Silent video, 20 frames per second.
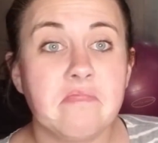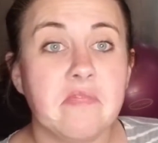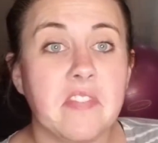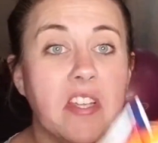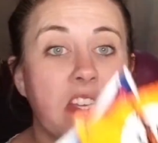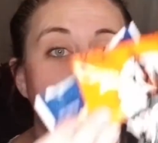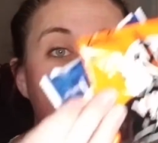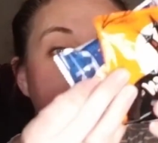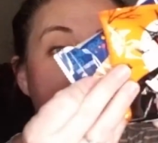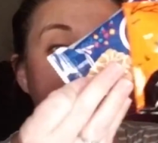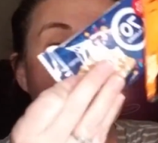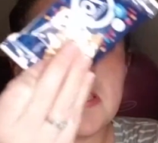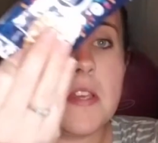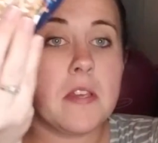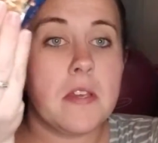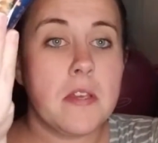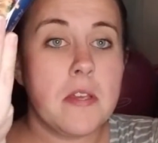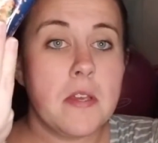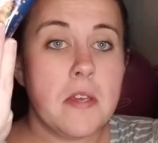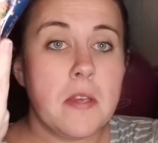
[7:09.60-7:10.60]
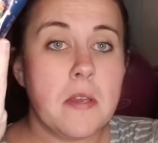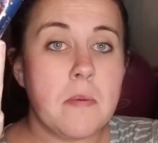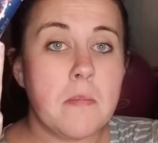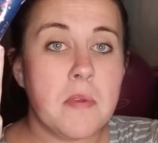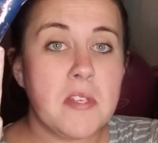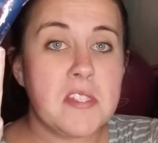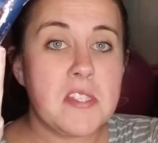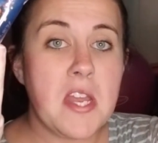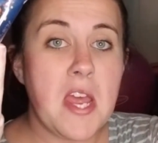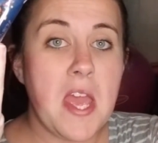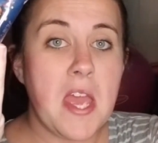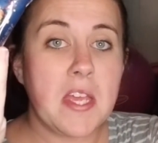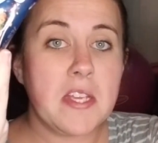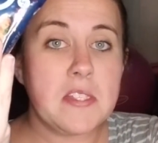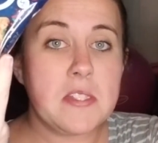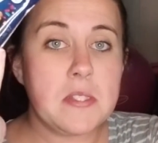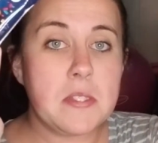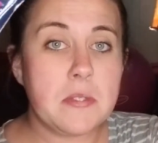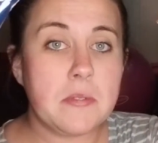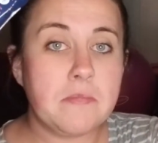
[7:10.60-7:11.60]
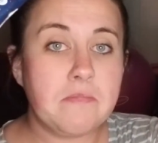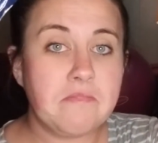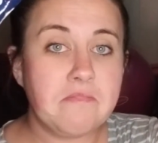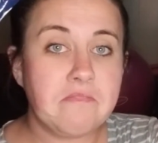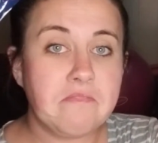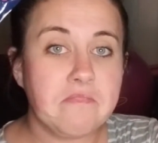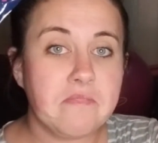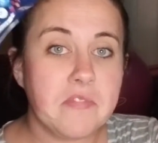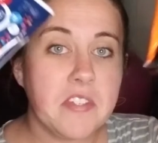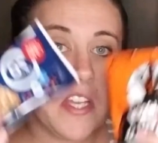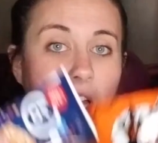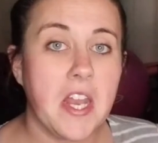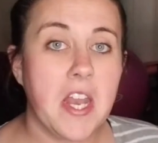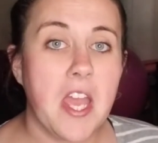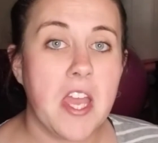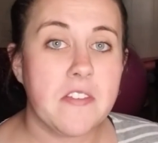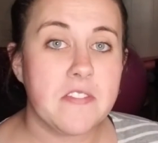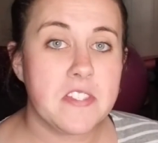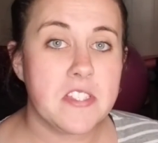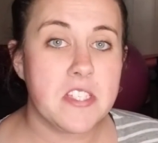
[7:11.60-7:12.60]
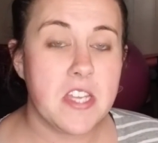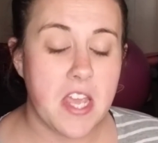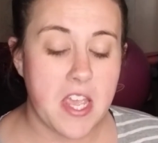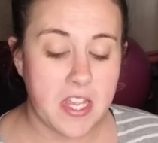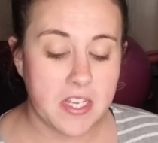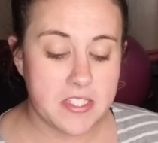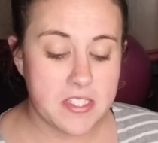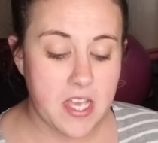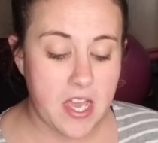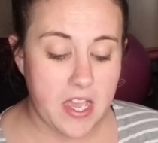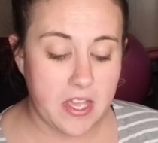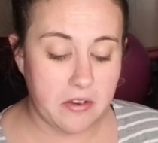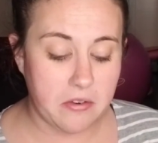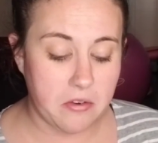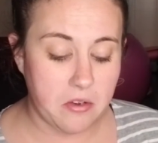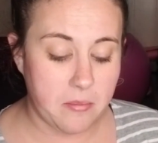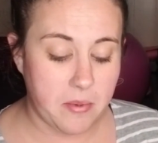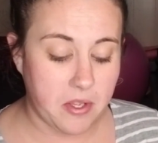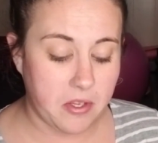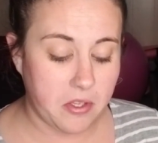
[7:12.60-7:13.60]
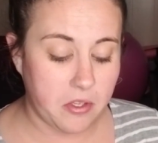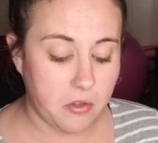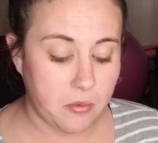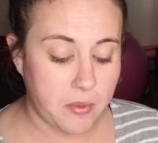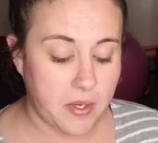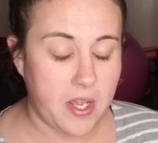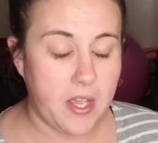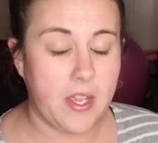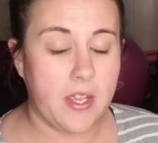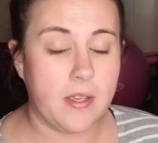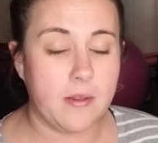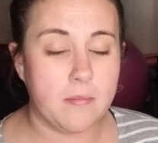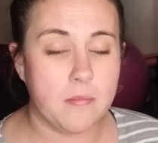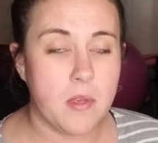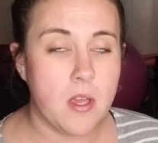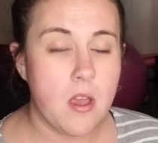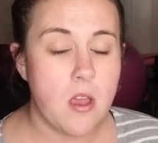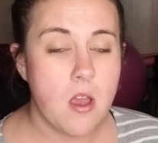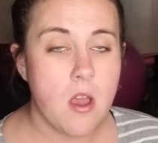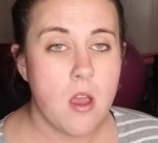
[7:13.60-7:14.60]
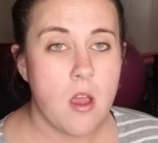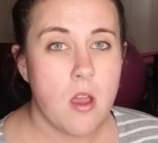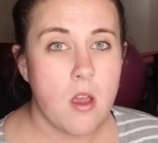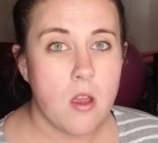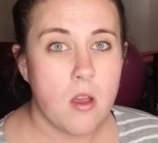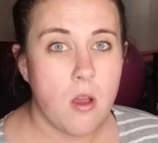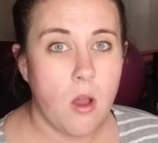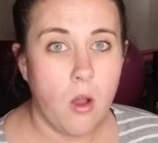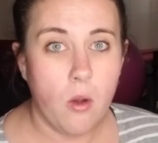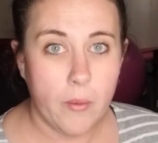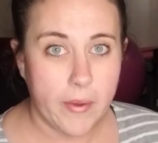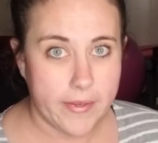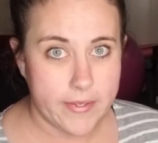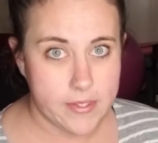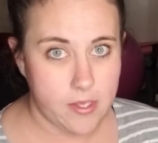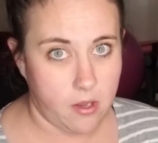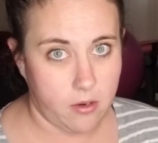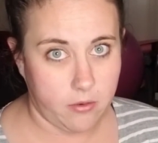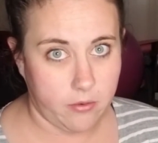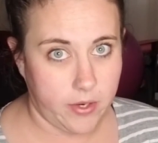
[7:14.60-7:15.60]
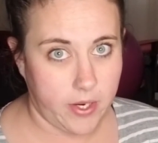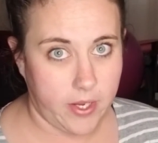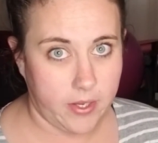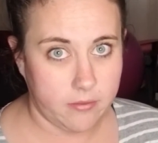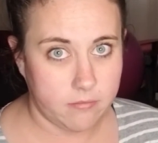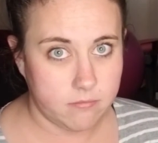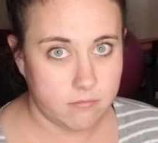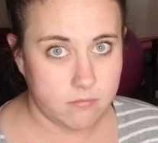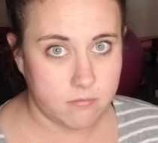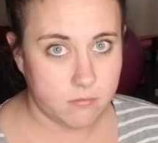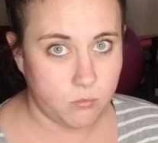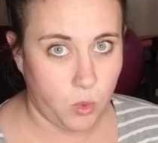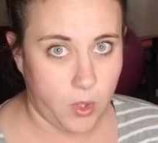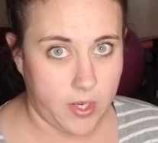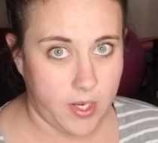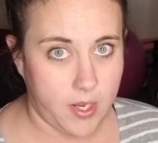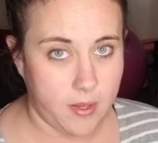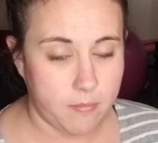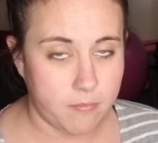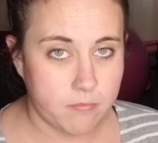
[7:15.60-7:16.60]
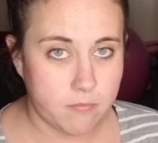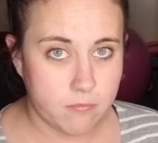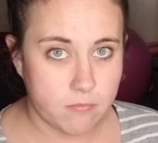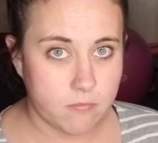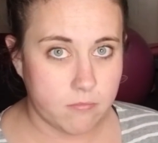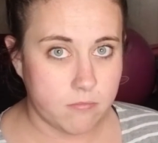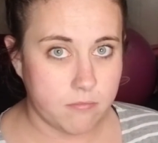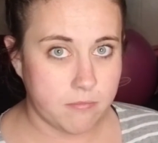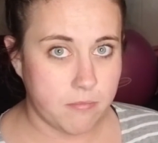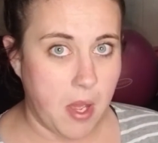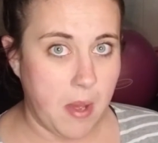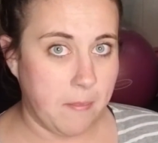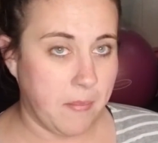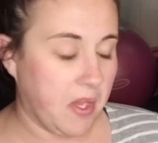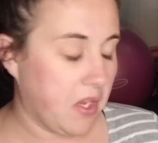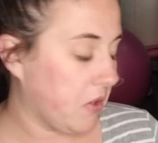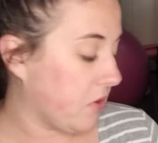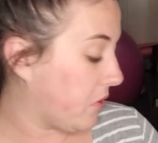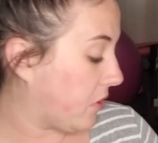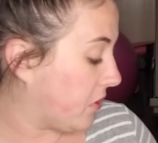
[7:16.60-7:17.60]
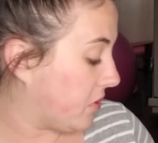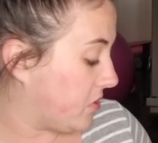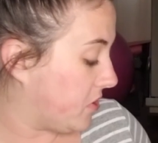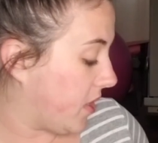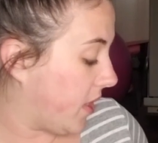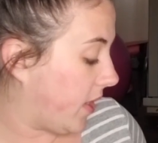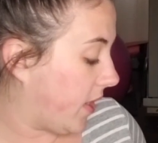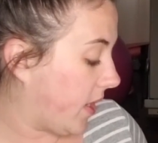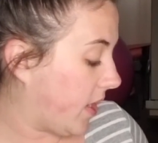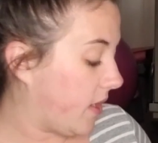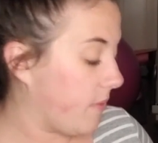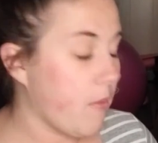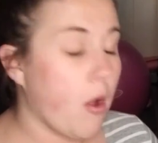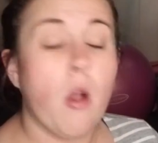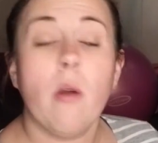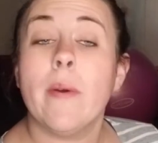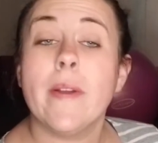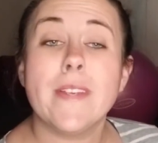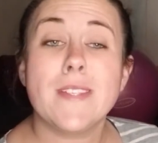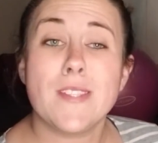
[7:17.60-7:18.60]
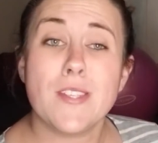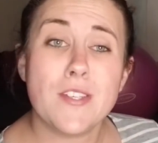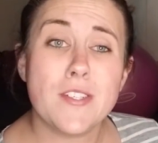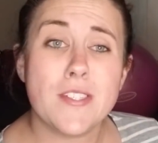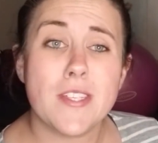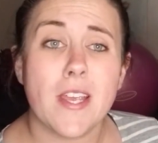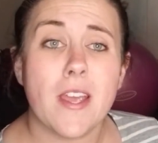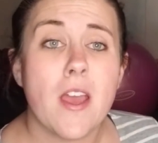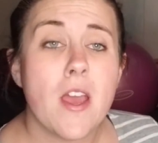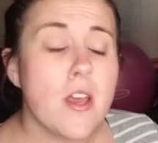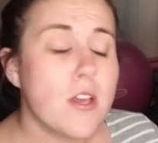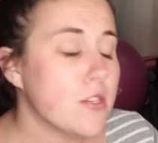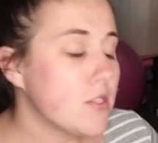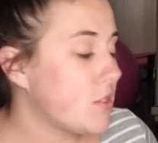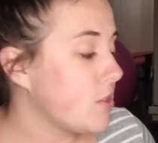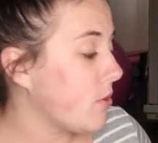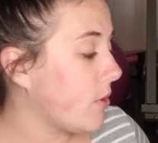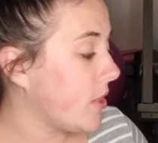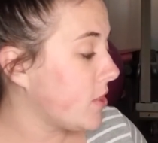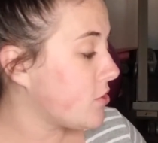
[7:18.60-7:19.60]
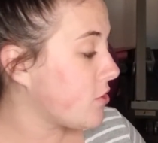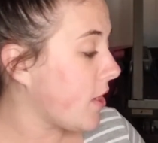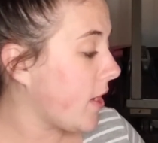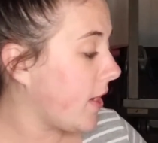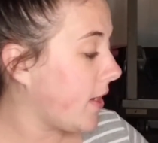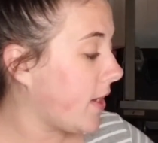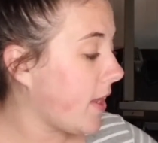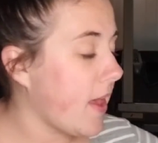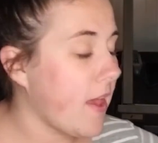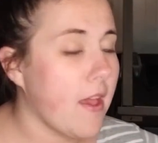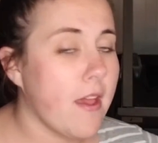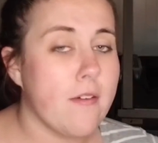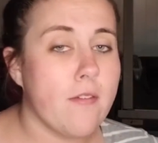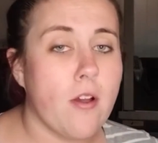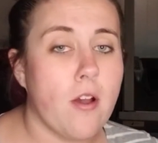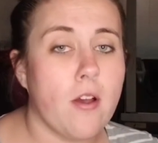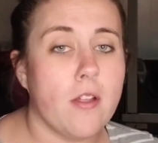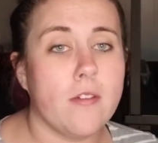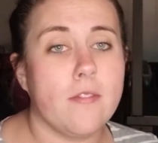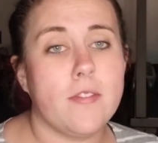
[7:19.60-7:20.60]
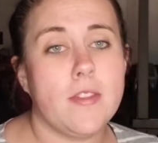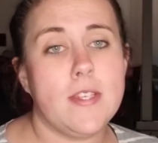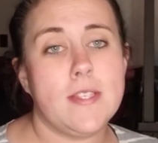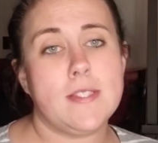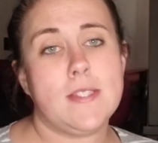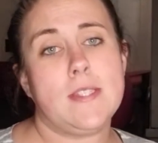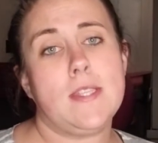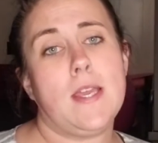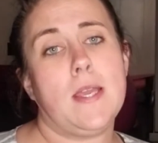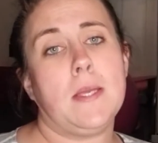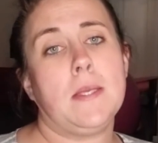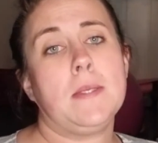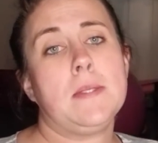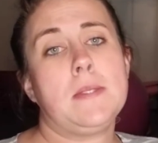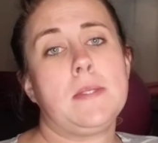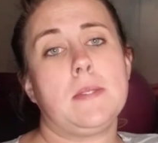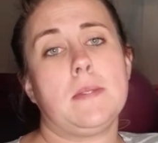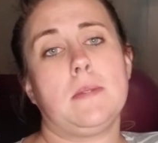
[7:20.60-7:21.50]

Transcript: is snacks. Gotta have snacks. I don't know about you, but I am always hungry when I'm pumping or nursing, and I'm always thirsty. So I try and have all of these things